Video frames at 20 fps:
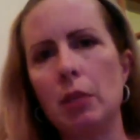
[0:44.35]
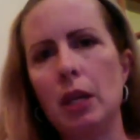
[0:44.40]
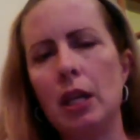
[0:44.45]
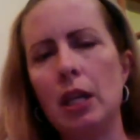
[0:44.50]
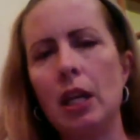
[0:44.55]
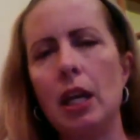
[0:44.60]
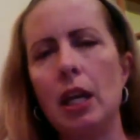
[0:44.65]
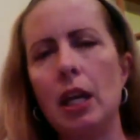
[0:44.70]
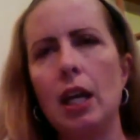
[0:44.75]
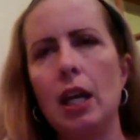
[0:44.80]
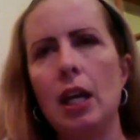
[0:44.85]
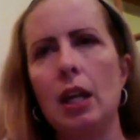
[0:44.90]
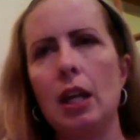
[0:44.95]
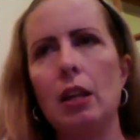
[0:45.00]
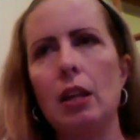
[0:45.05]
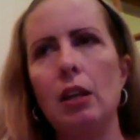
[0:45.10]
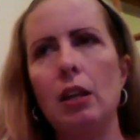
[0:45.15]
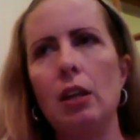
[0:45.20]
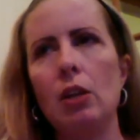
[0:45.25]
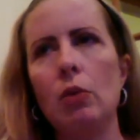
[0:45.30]
And,
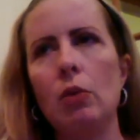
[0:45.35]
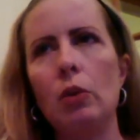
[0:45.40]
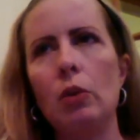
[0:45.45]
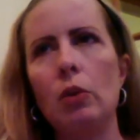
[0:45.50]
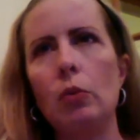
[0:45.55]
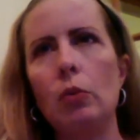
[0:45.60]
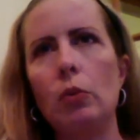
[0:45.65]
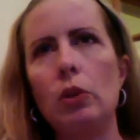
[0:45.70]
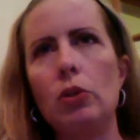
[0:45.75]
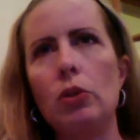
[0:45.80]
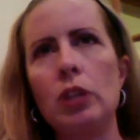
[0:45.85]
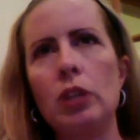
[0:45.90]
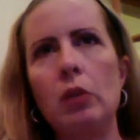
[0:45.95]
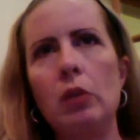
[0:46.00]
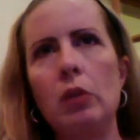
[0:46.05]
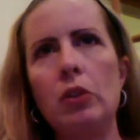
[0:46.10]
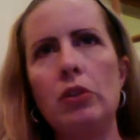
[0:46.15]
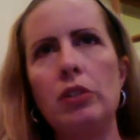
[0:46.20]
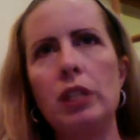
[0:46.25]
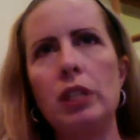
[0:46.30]
you know, when you're
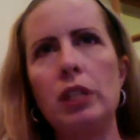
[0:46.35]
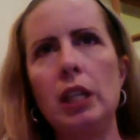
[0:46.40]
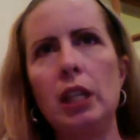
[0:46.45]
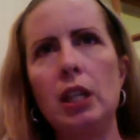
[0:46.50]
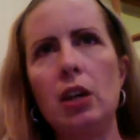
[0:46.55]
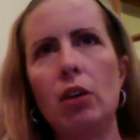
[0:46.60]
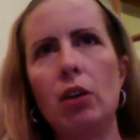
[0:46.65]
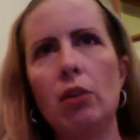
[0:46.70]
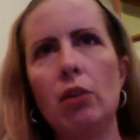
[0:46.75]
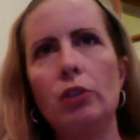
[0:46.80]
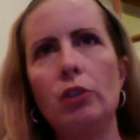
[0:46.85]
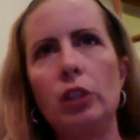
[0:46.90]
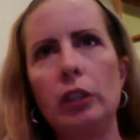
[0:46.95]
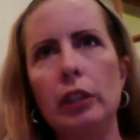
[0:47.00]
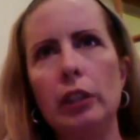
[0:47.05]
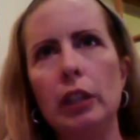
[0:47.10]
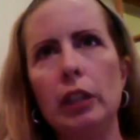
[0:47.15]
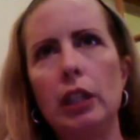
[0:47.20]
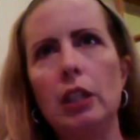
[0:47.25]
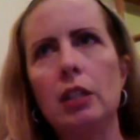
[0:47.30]
sitting with the CEO of
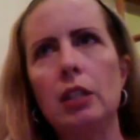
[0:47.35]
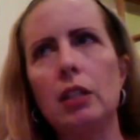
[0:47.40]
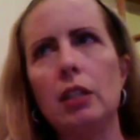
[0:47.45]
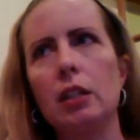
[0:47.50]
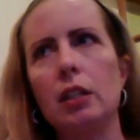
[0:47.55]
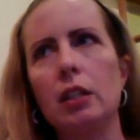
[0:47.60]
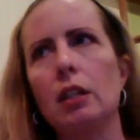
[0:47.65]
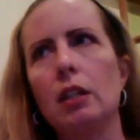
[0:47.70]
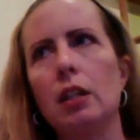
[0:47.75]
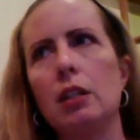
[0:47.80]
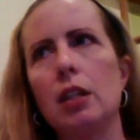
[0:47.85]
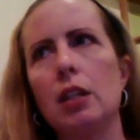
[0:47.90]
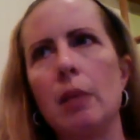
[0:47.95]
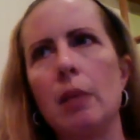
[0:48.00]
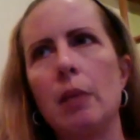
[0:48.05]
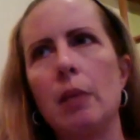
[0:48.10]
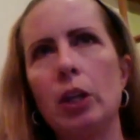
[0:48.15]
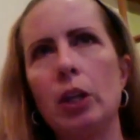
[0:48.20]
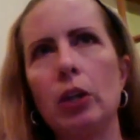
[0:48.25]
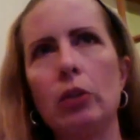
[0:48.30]
Chili's and, and
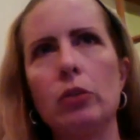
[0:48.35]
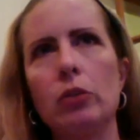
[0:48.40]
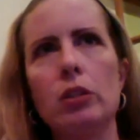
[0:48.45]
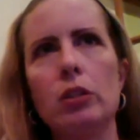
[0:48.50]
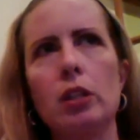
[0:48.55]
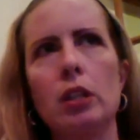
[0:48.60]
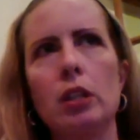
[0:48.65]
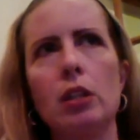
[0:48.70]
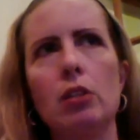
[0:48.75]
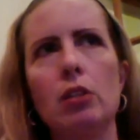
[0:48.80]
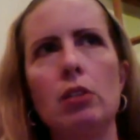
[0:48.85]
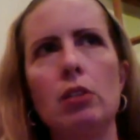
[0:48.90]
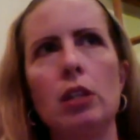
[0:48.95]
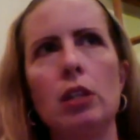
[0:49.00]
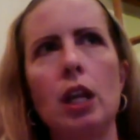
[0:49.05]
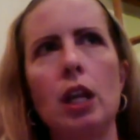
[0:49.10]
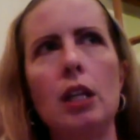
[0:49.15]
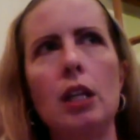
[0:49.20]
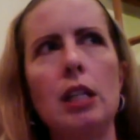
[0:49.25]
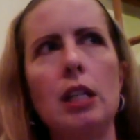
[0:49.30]
Domino's and you're
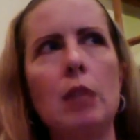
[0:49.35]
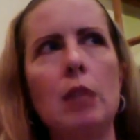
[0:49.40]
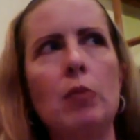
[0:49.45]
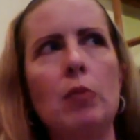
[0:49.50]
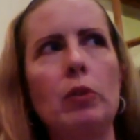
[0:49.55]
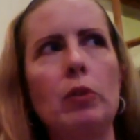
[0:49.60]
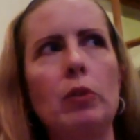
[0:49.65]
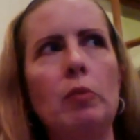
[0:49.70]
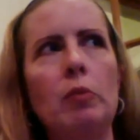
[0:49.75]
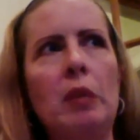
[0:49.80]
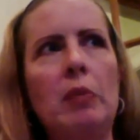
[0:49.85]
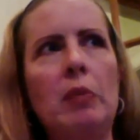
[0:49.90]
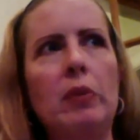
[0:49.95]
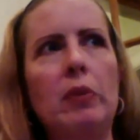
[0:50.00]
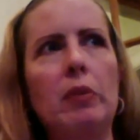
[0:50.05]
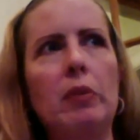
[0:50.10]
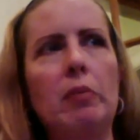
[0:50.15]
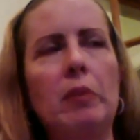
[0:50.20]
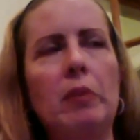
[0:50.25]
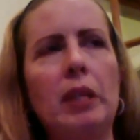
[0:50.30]
sitting at a table with the
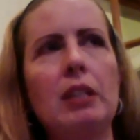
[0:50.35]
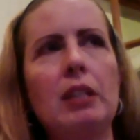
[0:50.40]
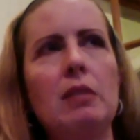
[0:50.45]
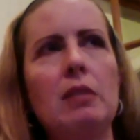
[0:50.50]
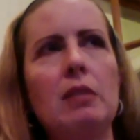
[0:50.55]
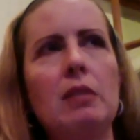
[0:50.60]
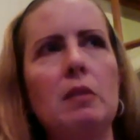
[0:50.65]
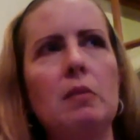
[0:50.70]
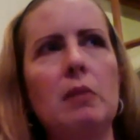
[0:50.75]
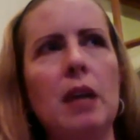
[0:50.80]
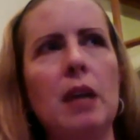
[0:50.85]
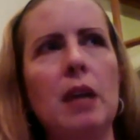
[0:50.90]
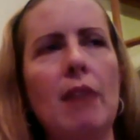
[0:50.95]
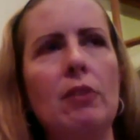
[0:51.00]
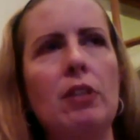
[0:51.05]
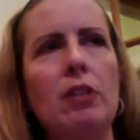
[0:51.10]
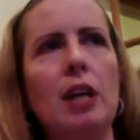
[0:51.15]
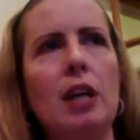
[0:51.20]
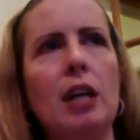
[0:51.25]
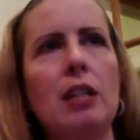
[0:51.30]
people, the biggest
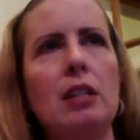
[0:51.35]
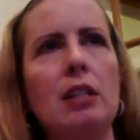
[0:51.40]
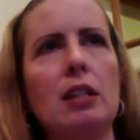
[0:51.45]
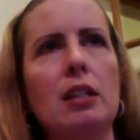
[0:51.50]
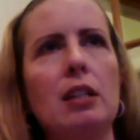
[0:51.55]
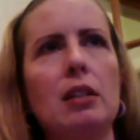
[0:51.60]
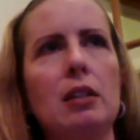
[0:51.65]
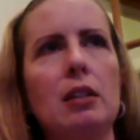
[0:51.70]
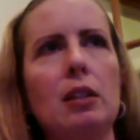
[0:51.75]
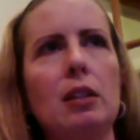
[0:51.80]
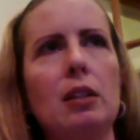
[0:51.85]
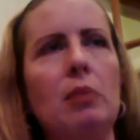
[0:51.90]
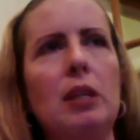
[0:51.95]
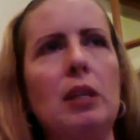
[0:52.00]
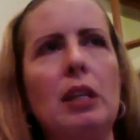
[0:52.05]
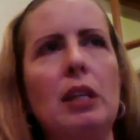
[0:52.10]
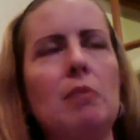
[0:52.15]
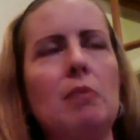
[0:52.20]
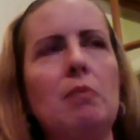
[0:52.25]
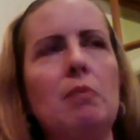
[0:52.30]
advertising, you know,
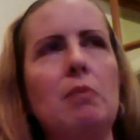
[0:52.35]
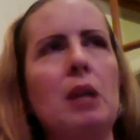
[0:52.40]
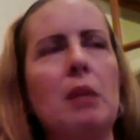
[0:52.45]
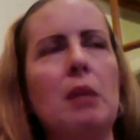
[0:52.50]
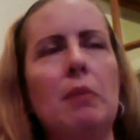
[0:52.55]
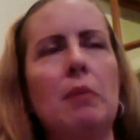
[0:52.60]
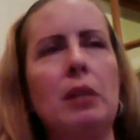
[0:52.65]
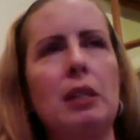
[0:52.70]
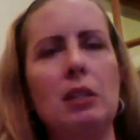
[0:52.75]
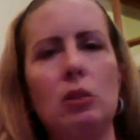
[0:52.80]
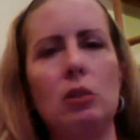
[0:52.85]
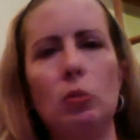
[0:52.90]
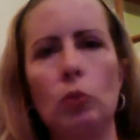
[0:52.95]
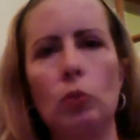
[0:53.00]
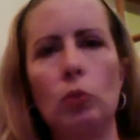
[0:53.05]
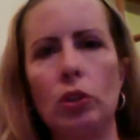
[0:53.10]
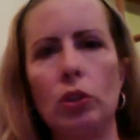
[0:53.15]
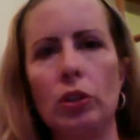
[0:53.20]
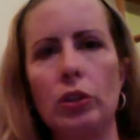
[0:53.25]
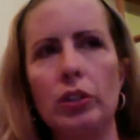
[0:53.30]
biggest companies in the
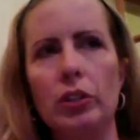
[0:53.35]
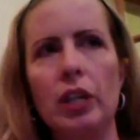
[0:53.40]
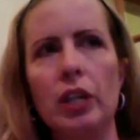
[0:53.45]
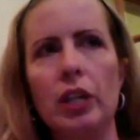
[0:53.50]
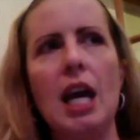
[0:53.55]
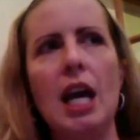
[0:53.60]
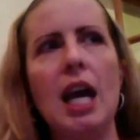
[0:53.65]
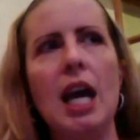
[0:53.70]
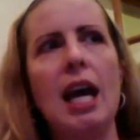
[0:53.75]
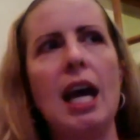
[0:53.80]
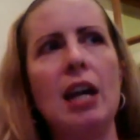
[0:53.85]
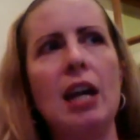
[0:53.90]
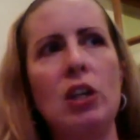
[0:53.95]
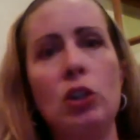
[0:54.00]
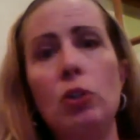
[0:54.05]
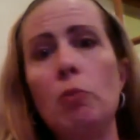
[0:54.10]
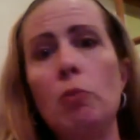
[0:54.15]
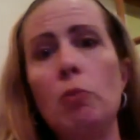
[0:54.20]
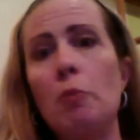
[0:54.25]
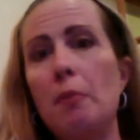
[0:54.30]
world, and
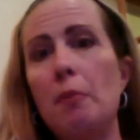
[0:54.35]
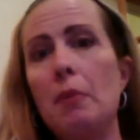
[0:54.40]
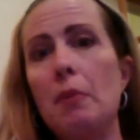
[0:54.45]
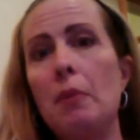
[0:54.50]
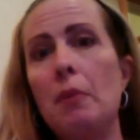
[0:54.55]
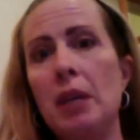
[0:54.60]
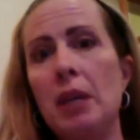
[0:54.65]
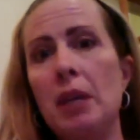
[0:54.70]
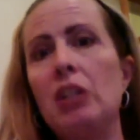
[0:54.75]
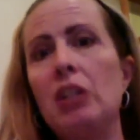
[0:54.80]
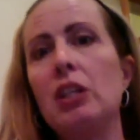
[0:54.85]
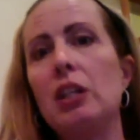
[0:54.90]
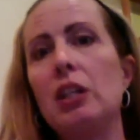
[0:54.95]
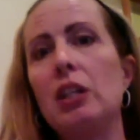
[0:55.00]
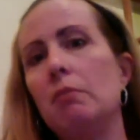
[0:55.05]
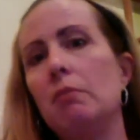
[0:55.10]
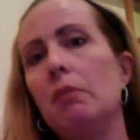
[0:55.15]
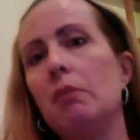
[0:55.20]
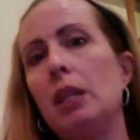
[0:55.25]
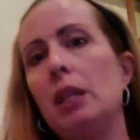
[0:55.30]
your
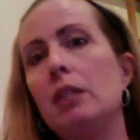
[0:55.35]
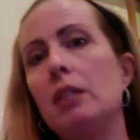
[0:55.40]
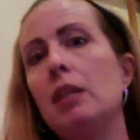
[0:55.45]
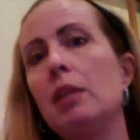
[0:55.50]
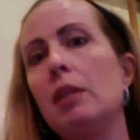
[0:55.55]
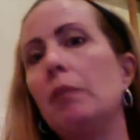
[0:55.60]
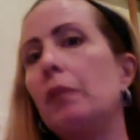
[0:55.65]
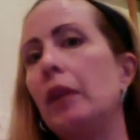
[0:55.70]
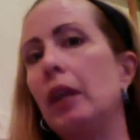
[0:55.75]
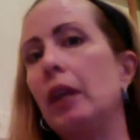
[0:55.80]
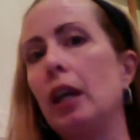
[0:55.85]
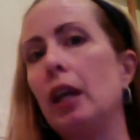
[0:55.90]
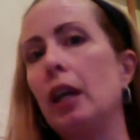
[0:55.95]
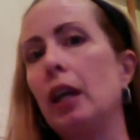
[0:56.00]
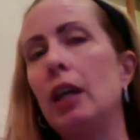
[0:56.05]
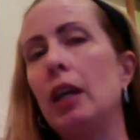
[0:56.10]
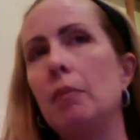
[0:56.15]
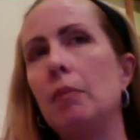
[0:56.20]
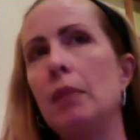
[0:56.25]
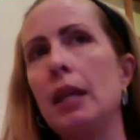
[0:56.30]
opinion means something
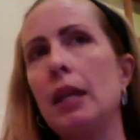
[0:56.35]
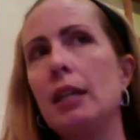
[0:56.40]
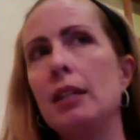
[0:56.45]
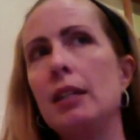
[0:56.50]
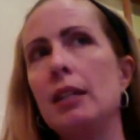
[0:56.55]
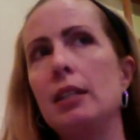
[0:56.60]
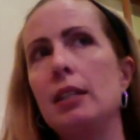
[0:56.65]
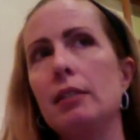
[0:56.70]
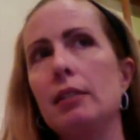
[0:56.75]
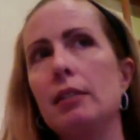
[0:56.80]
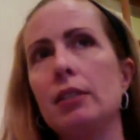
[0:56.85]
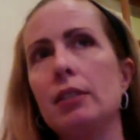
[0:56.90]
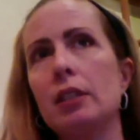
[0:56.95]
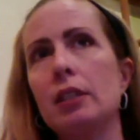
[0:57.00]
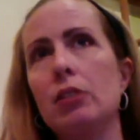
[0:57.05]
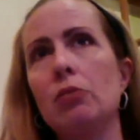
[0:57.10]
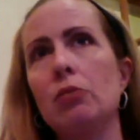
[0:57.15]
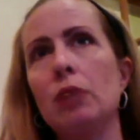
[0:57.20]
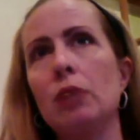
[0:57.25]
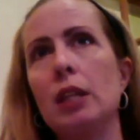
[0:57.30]
and it makes a difference
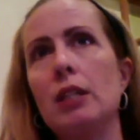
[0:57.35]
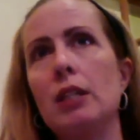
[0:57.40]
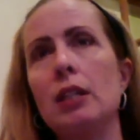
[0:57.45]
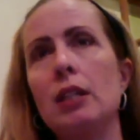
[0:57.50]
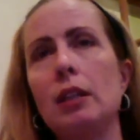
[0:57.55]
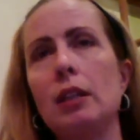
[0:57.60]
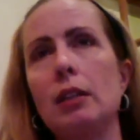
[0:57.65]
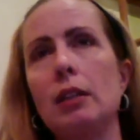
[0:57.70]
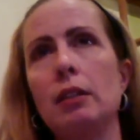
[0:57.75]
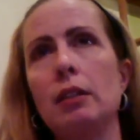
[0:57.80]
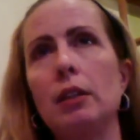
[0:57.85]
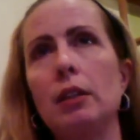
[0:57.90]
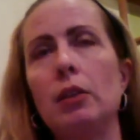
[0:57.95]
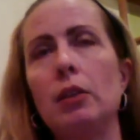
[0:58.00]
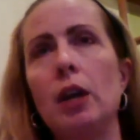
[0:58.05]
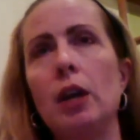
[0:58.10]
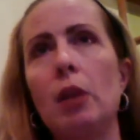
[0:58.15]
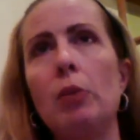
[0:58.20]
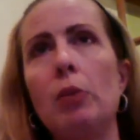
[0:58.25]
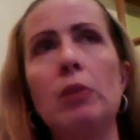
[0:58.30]
and you're raising, you know,
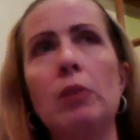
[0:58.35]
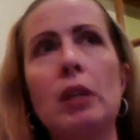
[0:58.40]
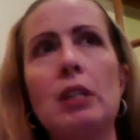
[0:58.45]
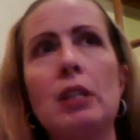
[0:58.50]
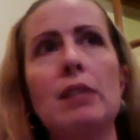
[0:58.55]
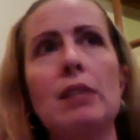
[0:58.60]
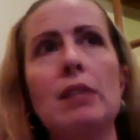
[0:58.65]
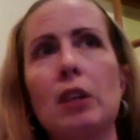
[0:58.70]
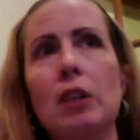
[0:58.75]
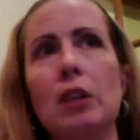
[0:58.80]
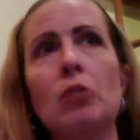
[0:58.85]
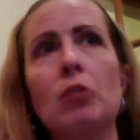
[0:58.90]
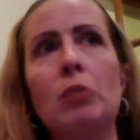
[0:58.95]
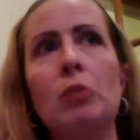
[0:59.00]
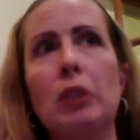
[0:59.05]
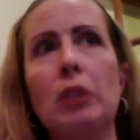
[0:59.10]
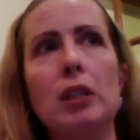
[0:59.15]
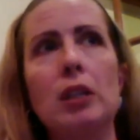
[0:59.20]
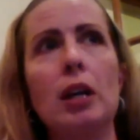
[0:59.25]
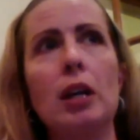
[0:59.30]
you're helping raise $700
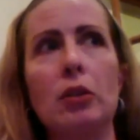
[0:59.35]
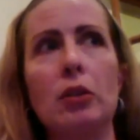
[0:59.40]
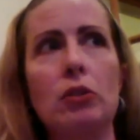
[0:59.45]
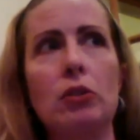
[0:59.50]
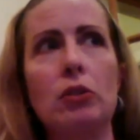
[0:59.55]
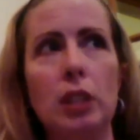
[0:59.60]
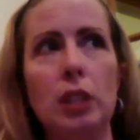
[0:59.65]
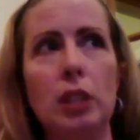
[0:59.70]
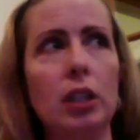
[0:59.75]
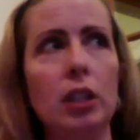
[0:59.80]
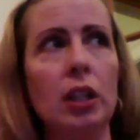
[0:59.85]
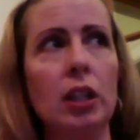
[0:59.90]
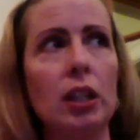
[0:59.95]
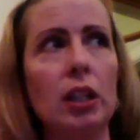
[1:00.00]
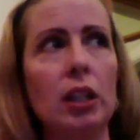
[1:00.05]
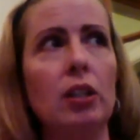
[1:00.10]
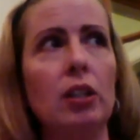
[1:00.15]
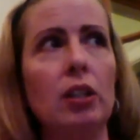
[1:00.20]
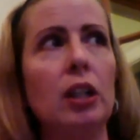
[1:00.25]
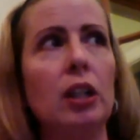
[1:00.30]
million a year
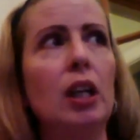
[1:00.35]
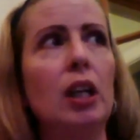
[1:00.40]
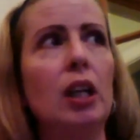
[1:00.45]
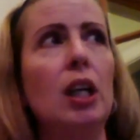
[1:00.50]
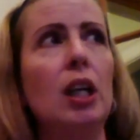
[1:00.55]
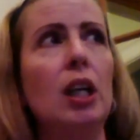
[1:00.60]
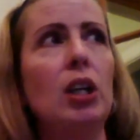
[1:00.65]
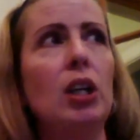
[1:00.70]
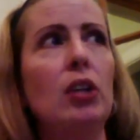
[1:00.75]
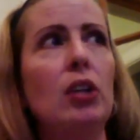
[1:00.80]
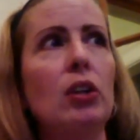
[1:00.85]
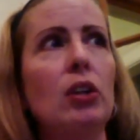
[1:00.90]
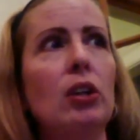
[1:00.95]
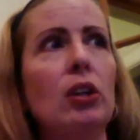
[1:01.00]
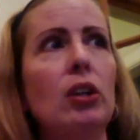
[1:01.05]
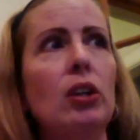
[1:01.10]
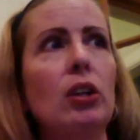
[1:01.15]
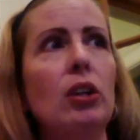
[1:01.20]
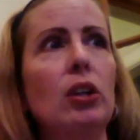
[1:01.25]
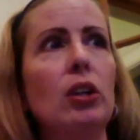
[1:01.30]
and your,
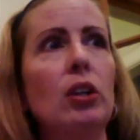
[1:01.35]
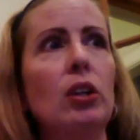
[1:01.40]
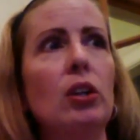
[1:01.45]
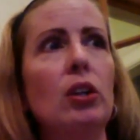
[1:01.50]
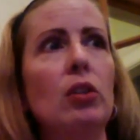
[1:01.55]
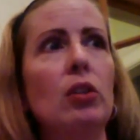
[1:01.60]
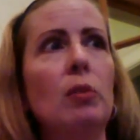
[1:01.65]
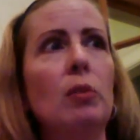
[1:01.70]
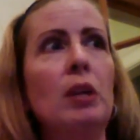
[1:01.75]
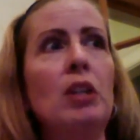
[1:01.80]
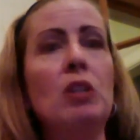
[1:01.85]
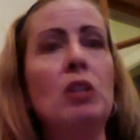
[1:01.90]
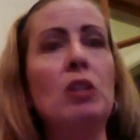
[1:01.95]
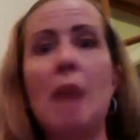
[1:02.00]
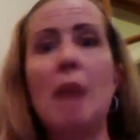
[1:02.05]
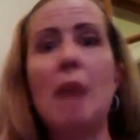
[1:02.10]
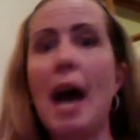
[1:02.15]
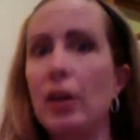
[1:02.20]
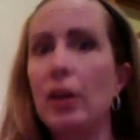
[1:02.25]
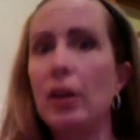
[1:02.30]
your, your
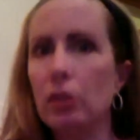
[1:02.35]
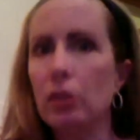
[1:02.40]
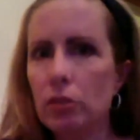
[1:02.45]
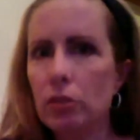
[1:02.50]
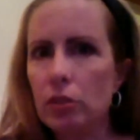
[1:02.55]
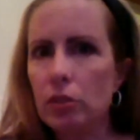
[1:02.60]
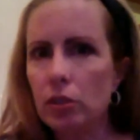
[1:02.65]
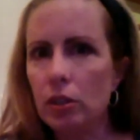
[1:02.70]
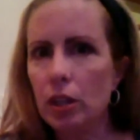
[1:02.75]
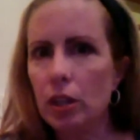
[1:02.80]
opinion matters